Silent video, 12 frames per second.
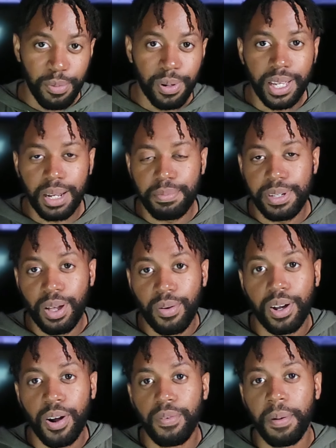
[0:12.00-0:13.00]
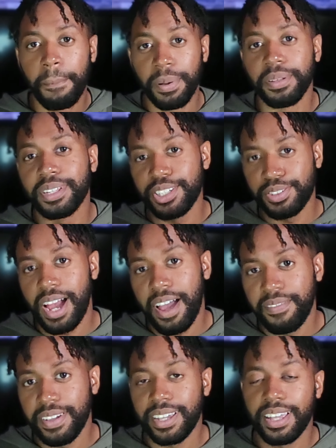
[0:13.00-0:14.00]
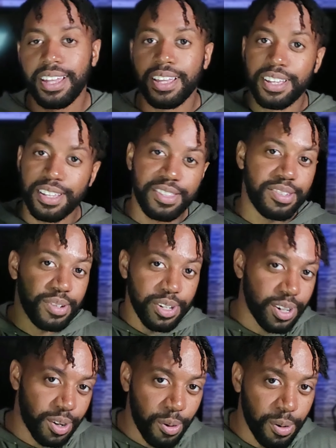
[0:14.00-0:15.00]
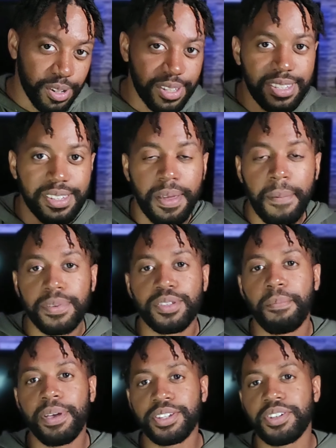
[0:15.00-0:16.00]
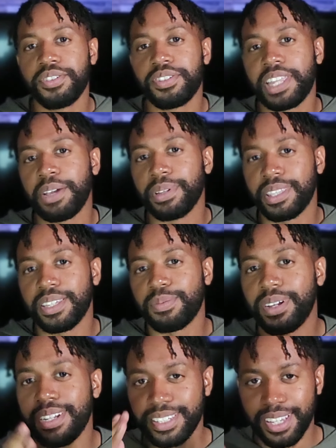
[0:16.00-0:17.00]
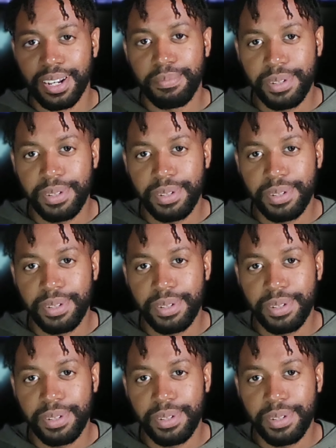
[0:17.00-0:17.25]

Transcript: we're going to be going over building traffic to your course, so make sure you stay with this one, it's going to be